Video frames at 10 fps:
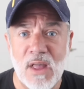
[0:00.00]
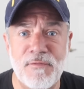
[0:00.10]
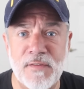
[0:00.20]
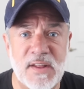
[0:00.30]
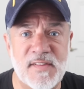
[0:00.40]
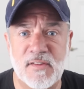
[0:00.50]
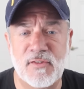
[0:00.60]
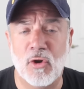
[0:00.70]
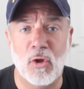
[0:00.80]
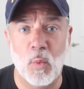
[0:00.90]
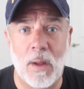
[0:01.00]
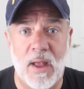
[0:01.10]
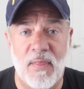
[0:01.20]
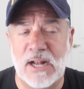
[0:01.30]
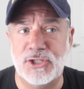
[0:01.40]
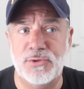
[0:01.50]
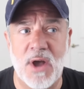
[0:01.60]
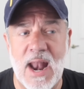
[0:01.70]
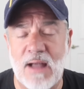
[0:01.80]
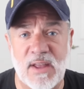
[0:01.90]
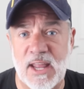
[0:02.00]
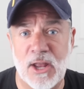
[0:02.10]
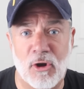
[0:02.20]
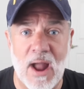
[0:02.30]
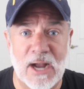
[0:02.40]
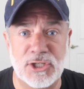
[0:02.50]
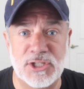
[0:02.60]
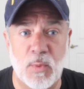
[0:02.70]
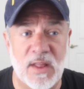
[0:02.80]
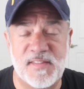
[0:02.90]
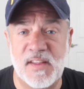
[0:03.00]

fifty, sixty-year-old women that do not have any interactions with